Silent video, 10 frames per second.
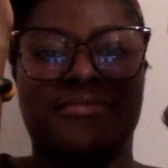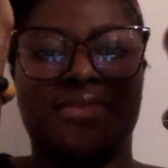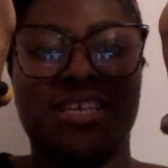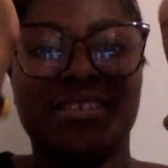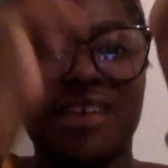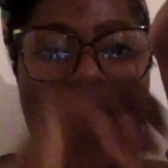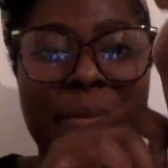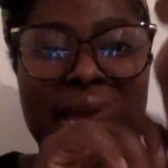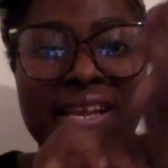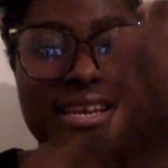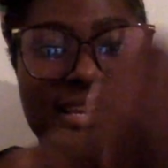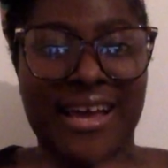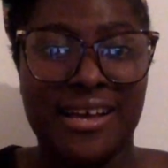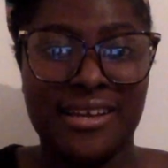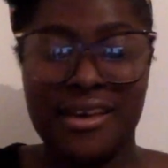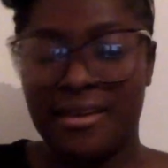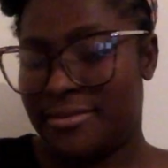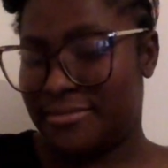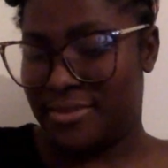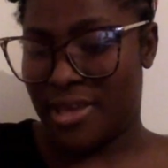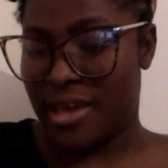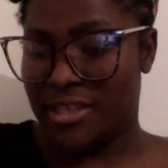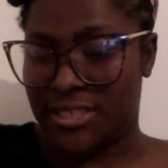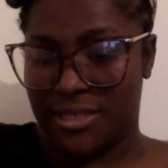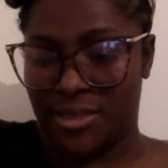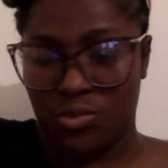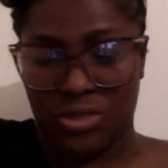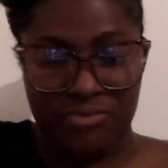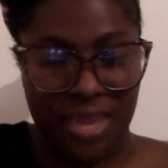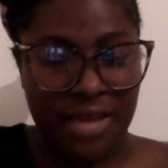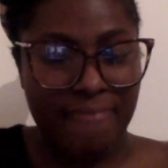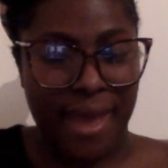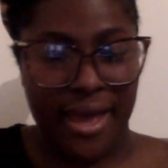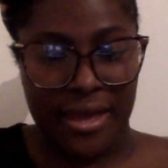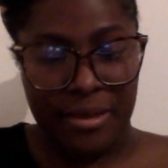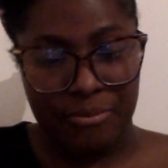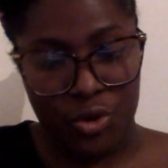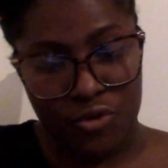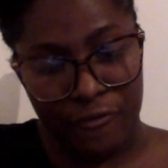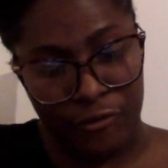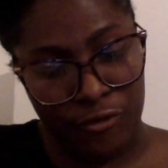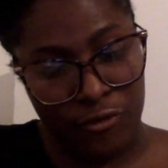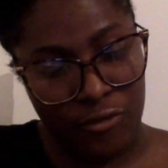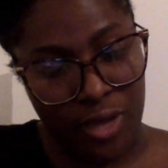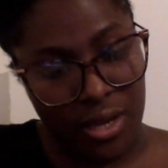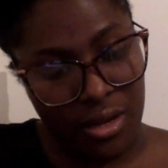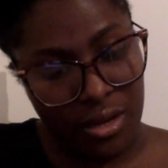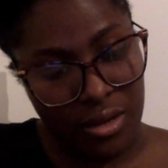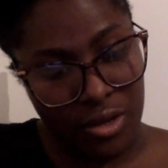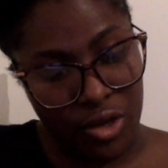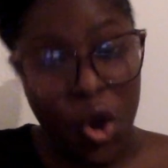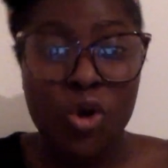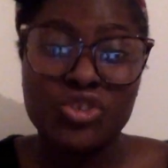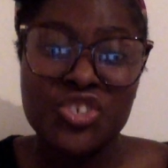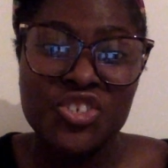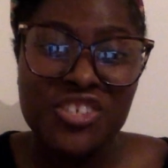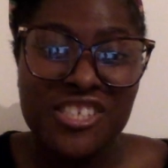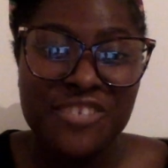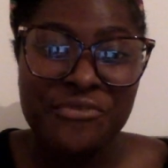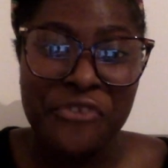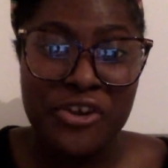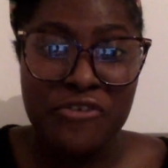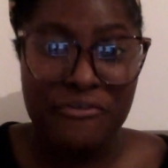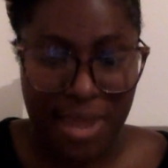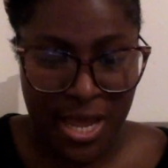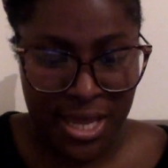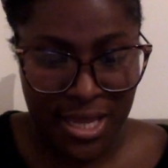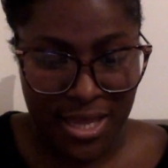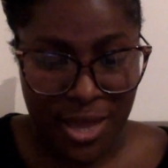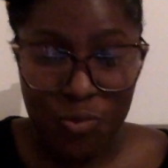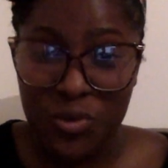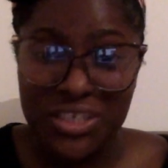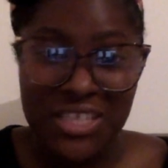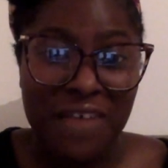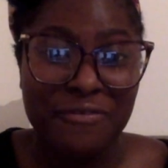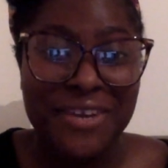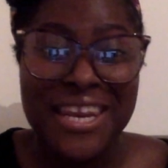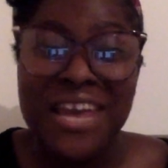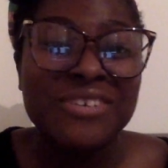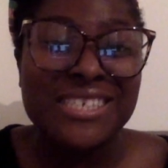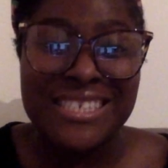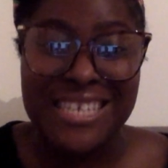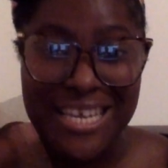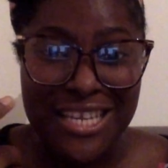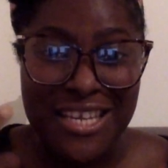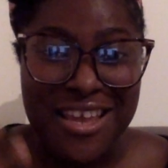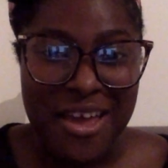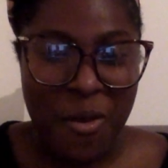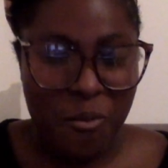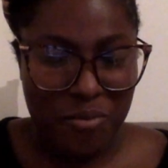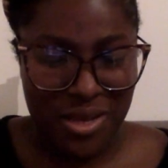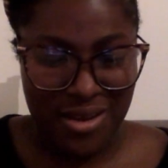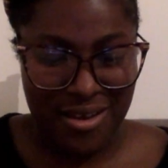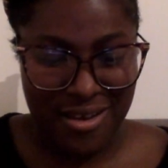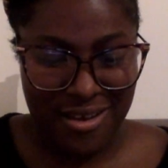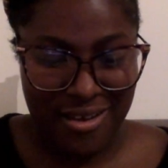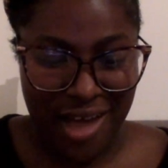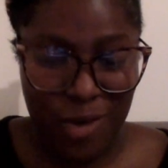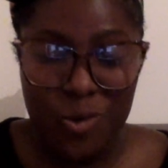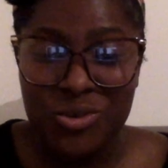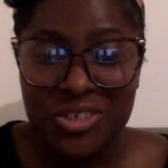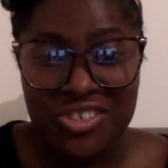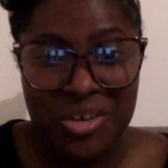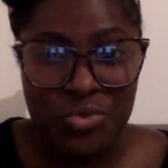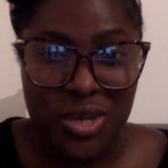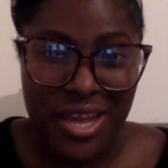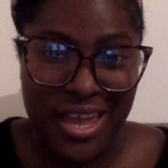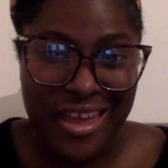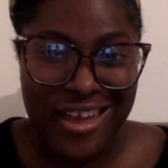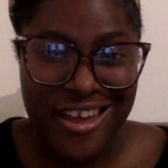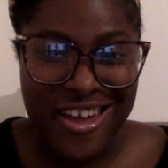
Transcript: These are made in Ghana. Yes, it was made by a beautiful and gorgeous friend of mine, which I've never seen, but I always chat with her